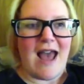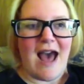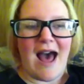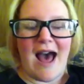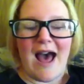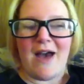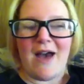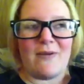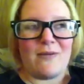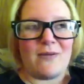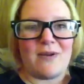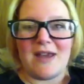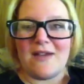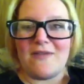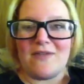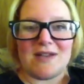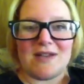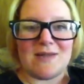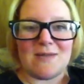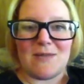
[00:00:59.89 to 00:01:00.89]
I
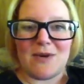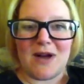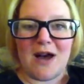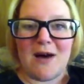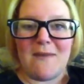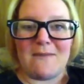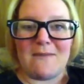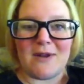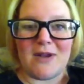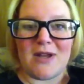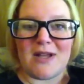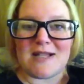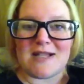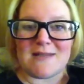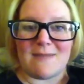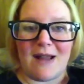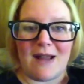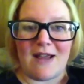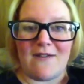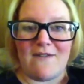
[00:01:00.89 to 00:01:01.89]
give this book a million
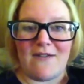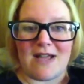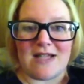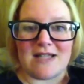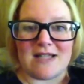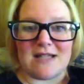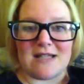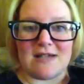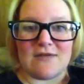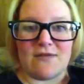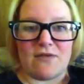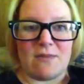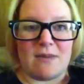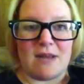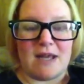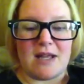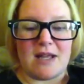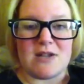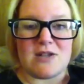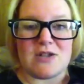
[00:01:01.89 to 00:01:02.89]
smiley faces for
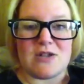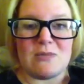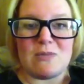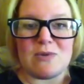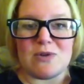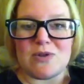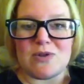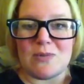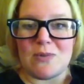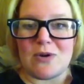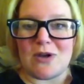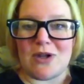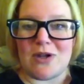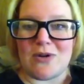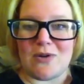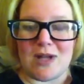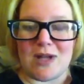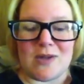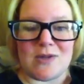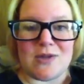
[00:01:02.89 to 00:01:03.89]
being super, super
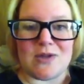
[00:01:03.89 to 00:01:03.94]
cute and